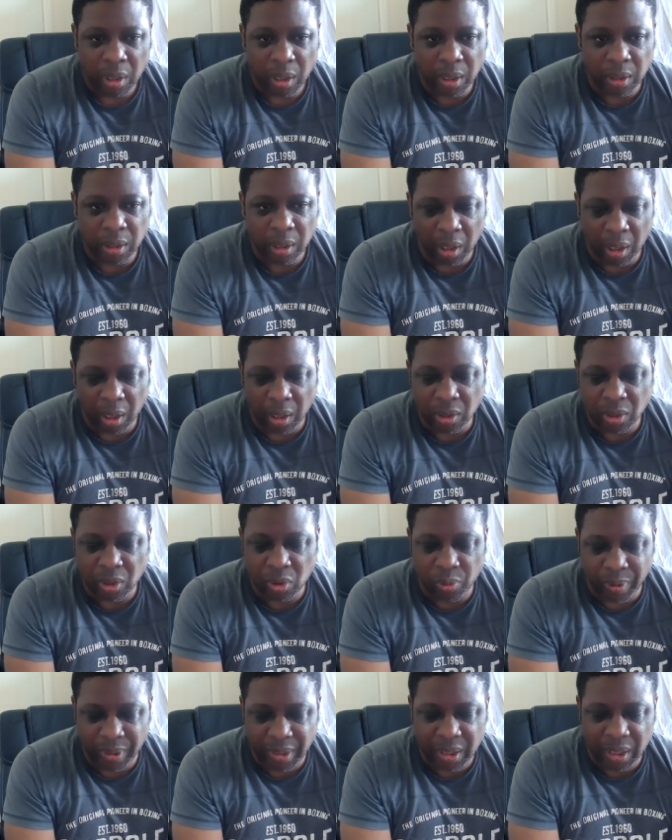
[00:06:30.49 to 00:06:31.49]
in the last
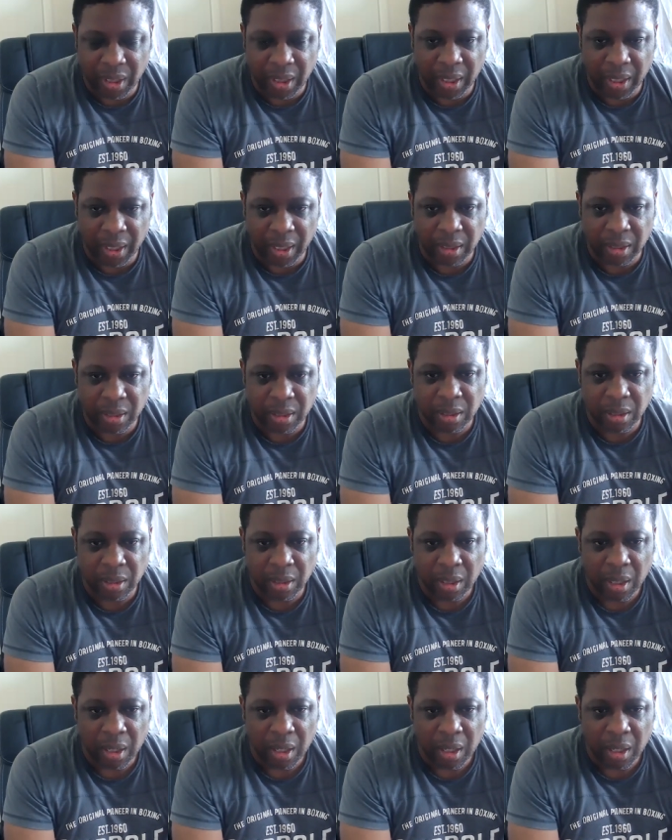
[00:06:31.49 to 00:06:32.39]
20 years